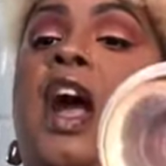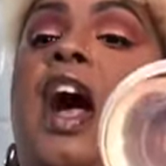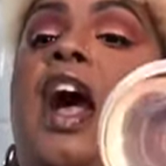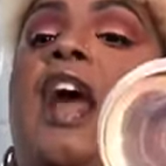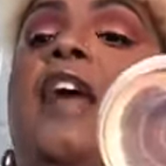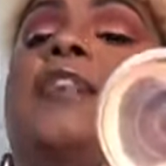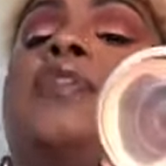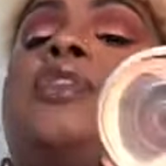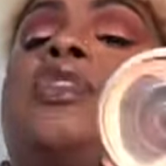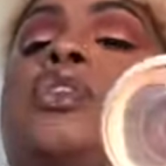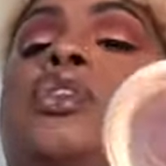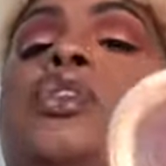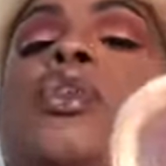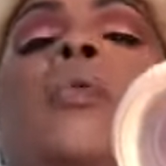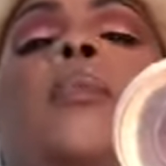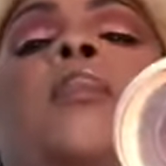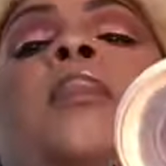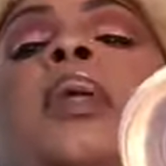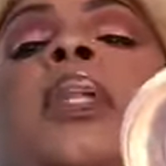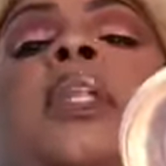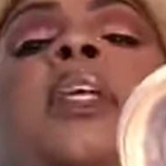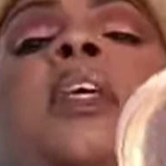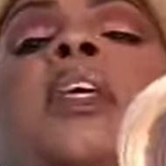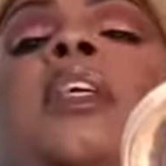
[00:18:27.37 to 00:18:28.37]
I have so
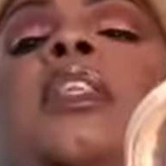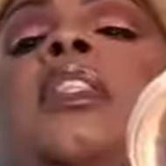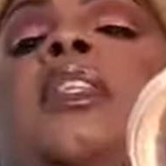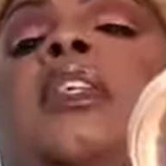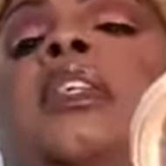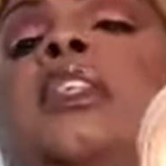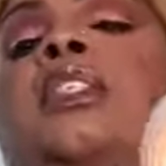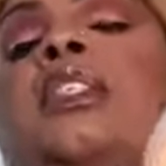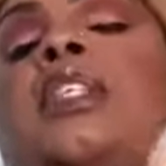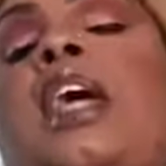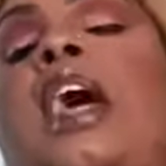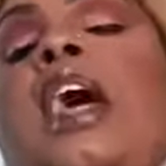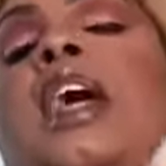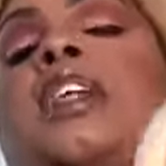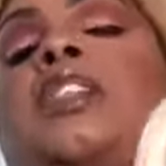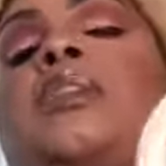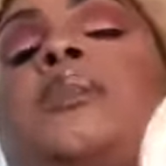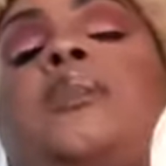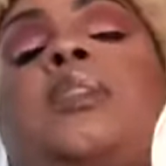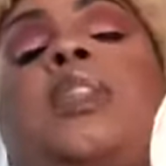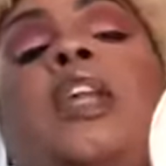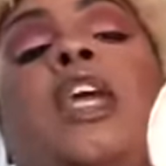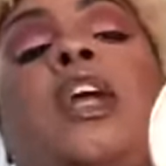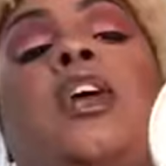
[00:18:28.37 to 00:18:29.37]
many of these, guys.
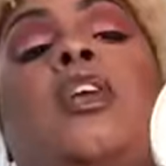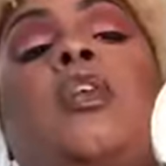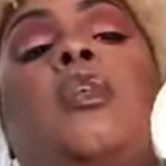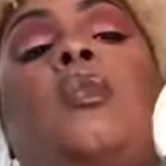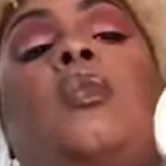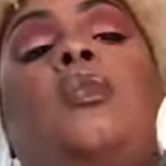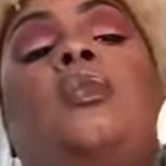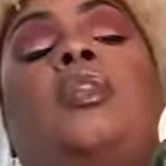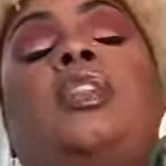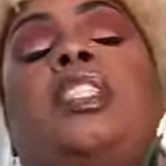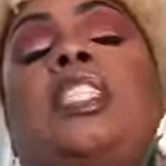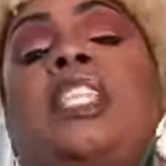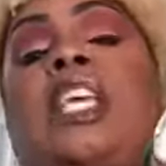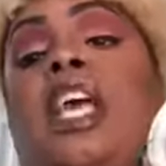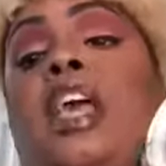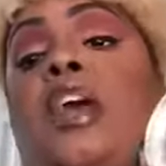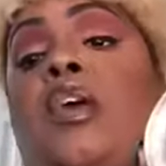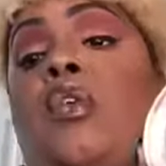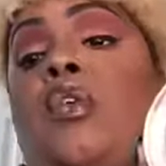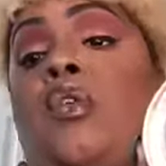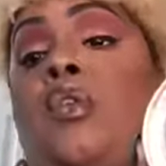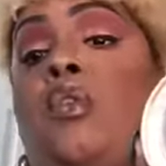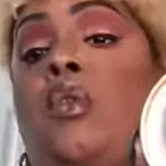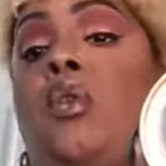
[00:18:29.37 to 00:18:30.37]
When they go on
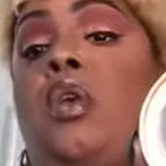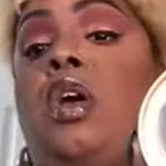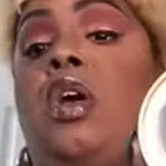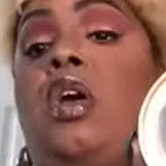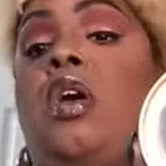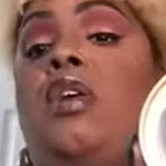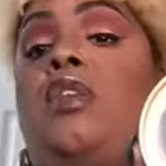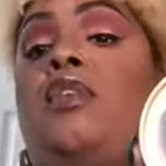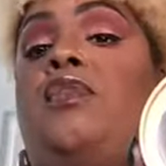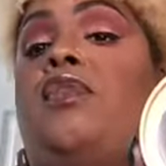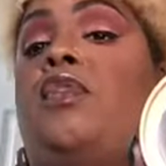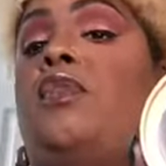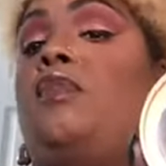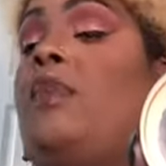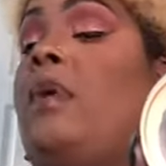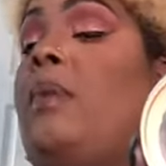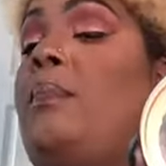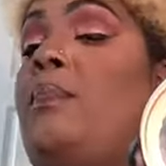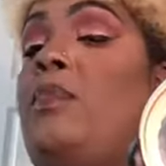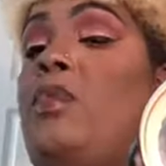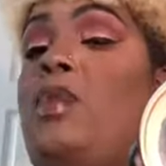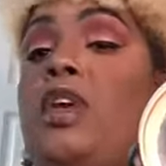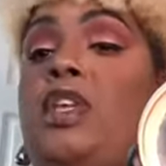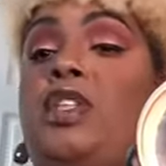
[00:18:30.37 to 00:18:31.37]
sale for
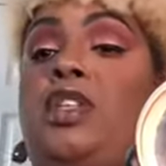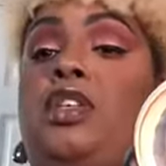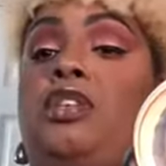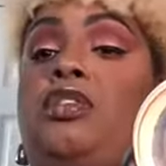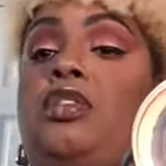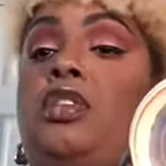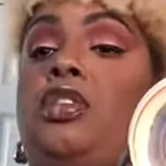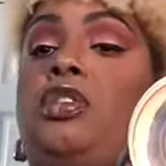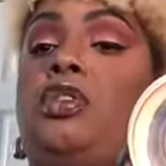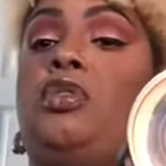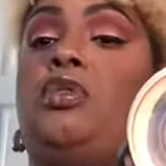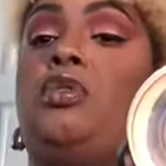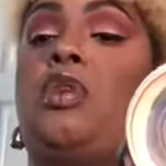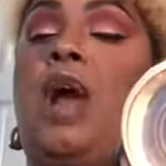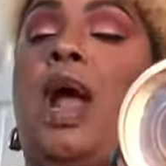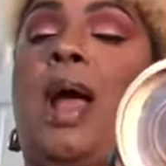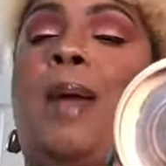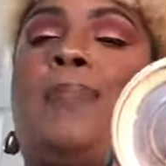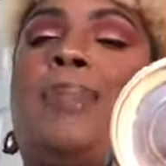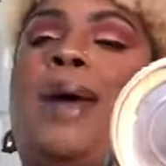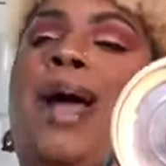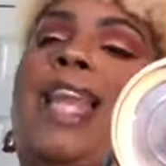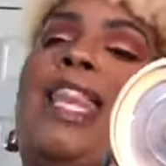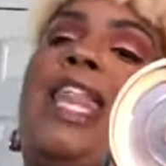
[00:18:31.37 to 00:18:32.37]
Rimmel in the drugstore, I
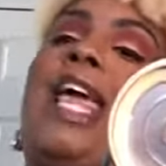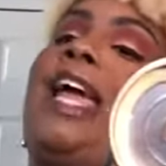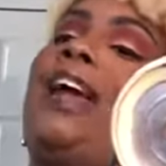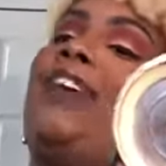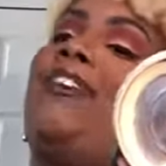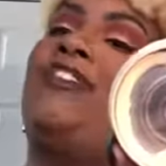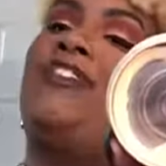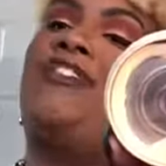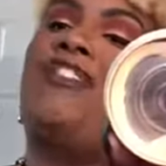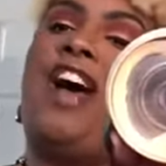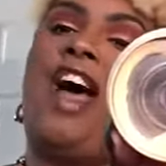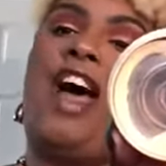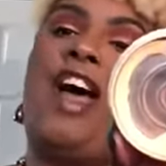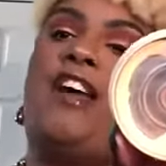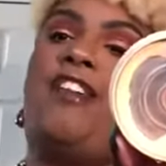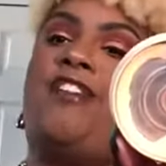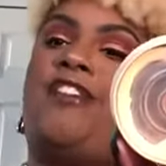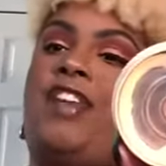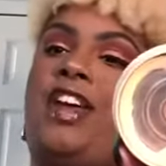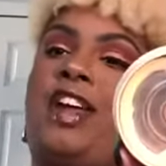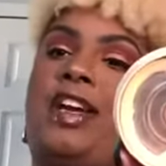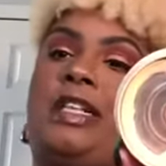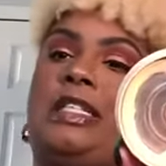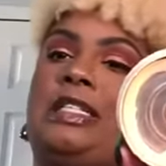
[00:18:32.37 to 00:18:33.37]
buy like 5
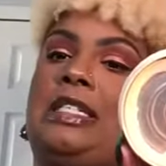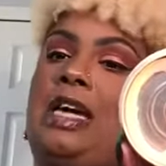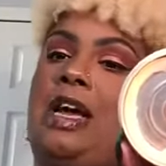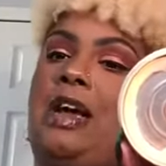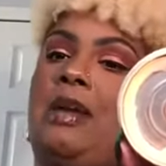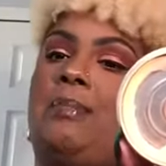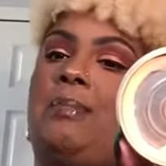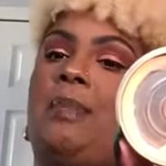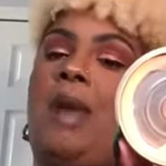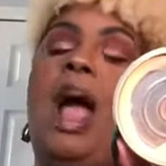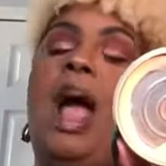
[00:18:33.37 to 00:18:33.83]
at a time.